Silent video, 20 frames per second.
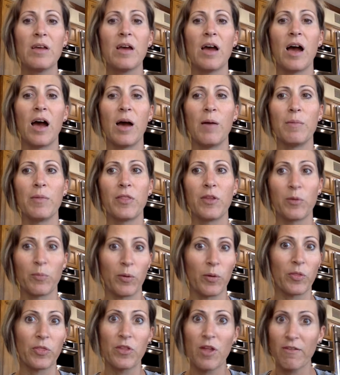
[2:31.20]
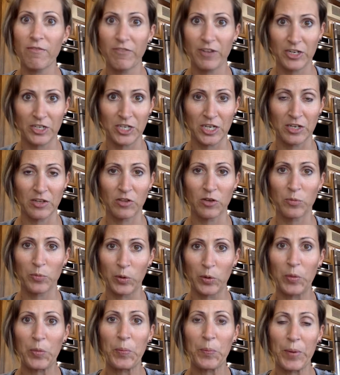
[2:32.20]
They're both nonfiction. They're
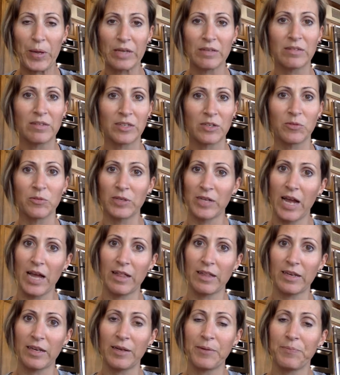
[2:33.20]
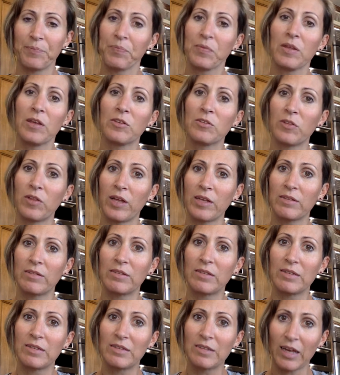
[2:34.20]
both based in reality. So that's
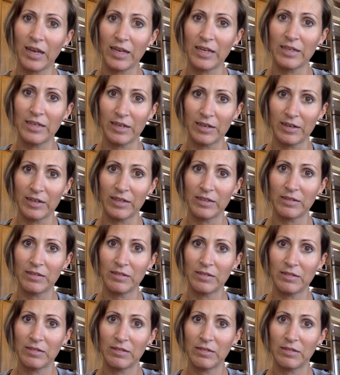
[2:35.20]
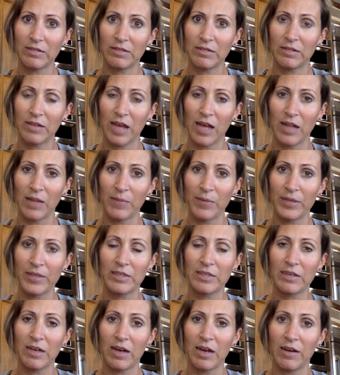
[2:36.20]
the secondary
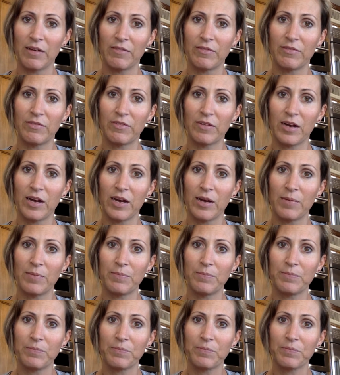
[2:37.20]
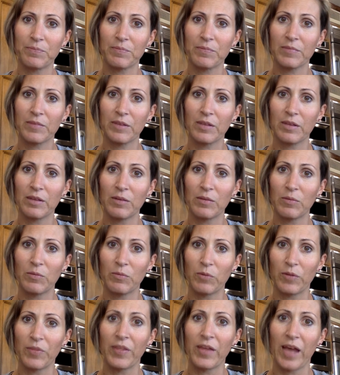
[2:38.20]
element of
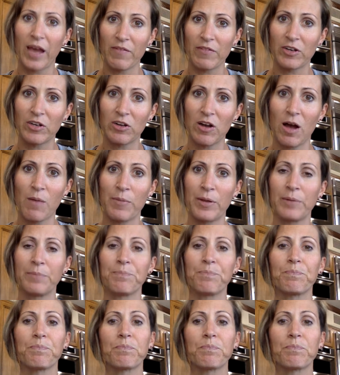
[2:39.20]
what they have in common.